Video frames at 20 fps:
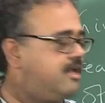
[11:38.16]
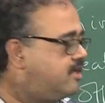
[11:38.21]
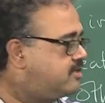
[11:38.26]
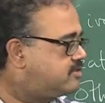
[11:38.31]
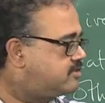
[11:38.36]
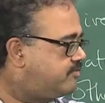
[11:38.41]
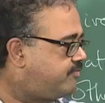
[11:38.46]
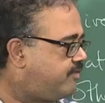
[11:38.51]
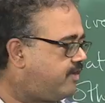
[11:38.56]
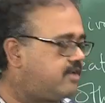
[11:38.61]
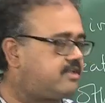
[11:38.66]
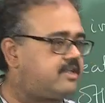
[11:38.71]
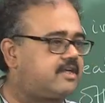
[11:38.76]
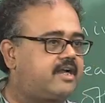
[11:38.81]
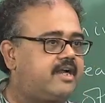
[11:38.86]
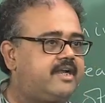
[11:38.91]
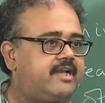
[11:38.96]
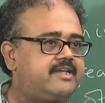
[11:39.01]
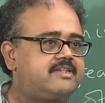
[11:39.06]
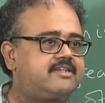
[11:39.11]
So for the
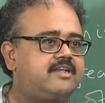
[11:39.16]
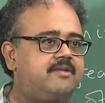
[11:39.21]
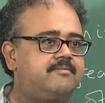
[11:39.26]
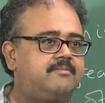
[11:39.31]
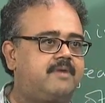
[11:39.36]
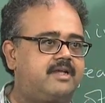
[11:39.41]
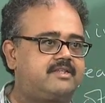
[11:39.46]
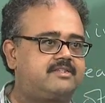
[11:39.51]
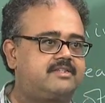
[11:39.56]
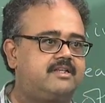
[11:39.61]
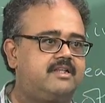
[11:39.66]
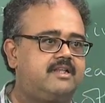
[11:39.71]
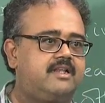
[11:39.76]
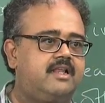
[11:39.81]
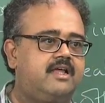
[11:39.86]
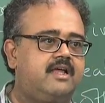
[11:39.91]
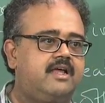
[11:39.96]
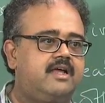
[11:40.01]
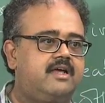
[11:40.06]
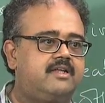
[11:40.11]
conditional marginal,
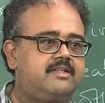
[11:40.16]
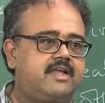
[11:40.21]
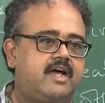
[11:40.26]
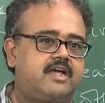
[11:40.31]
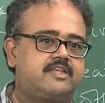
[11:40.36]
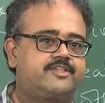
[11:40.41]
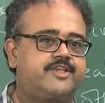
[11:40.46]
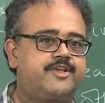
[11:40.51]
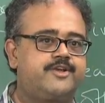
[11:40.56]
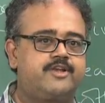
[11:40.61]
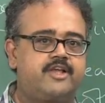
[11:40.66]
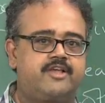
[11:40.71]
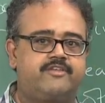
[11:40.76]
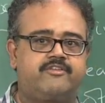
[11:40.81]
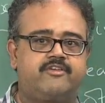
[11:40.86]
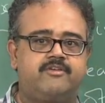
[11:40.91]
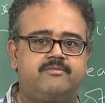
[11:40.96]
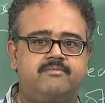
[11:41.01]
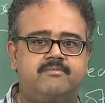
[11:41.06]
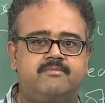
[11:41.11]
they ask you to
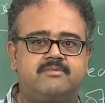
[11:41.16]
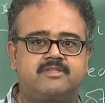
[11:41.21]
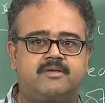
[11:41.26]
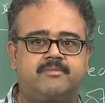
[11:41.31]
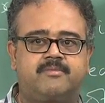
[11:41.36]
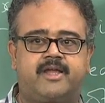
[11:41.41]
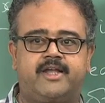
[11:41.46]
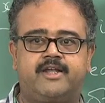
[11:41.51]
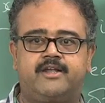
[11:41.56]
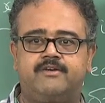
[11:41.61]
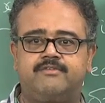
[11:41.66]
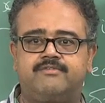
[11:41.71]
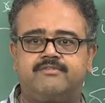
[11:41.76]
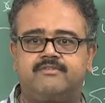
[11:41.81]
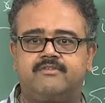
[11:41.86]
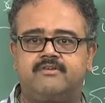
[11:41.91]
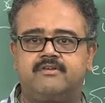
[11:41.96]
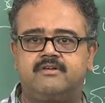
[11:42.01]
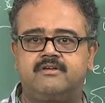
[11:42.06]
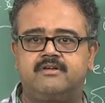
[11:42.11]
assume some kind of
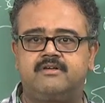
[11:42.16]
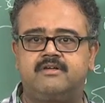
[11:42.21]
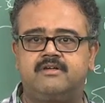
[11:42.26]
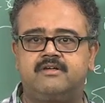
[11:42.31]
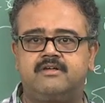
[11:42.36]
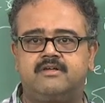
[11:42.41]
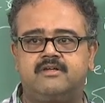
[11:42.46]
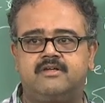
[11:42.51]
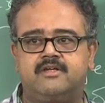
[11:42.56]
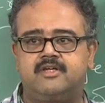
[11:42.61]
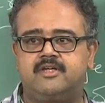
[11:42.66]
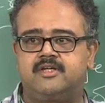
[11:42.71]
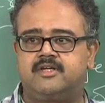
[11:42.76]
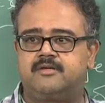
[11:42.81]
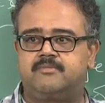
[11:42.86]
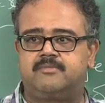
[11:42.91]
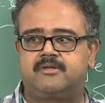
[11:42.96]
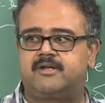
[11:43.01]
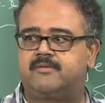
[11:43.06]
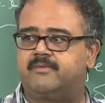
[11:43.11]

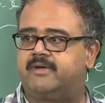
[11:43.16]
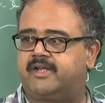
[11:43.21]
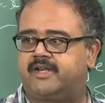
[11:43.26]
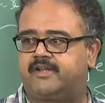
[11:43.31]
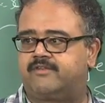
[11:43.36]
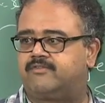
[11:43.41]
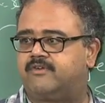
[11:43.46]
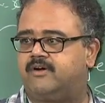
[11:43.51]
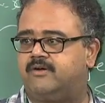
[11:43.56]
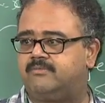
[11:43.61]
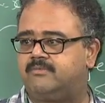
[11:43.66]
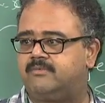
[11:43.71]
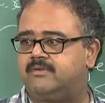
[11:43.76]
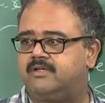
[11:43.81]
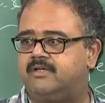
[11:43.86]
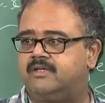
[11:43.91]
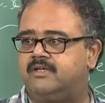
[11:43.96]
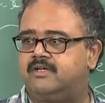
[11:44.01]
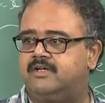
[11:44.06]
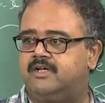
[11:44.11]
parametric form,
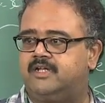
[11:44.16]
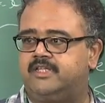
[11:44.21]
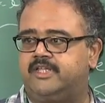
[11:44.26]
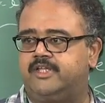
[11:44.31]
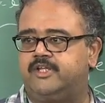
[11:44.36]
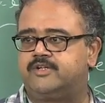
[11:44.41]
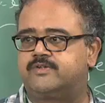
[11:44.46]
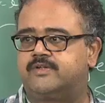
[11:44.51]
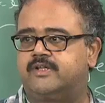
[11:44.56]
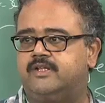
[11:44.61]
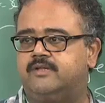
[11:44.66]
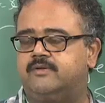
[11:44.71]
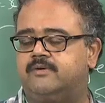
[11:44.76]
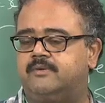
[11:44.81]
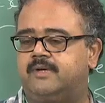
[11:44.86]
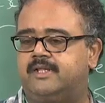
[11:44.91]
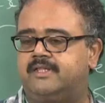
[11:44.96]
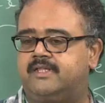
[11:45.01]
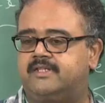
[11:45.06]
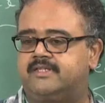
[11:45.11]
and the usual
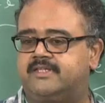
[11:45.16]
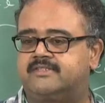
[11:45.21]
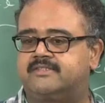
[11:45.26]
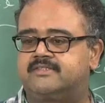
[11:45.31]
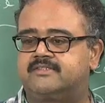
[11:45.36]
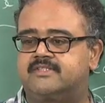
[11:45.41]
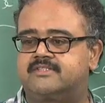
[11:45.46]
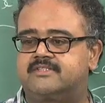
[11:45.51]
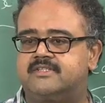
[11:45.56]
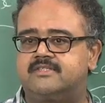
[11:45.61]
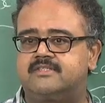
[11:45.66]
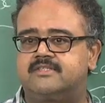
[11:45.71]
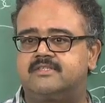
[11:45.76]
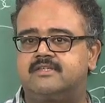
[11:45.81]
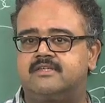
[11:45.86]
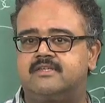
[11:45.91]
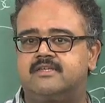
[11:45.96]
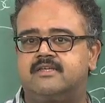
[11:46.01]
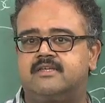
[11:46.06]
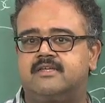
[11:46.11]
one that they suggest is
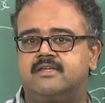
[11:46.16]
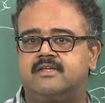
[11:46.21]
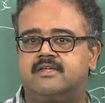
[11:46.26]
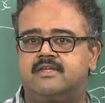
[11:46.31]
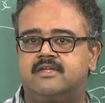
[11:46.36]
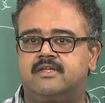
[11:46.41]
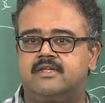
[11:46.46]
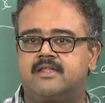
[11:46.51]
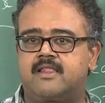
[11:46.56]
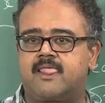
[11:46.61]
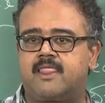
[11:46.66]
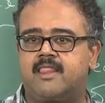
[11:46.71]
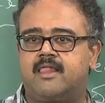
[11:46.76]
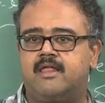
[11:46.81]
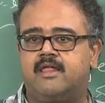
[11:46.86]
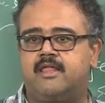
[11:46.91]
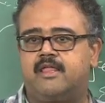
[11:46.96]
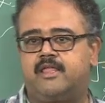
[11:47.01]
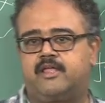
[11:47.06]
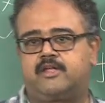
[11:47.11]

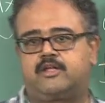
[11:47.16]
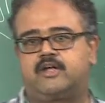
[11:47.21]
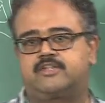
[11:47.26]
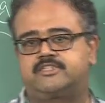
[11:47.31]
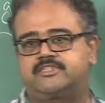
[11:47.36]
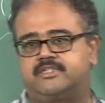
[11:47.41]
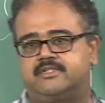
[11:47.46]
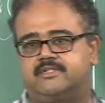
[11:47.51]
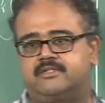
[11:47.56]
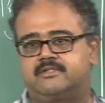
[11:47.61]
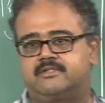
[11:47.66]
a Gaussian.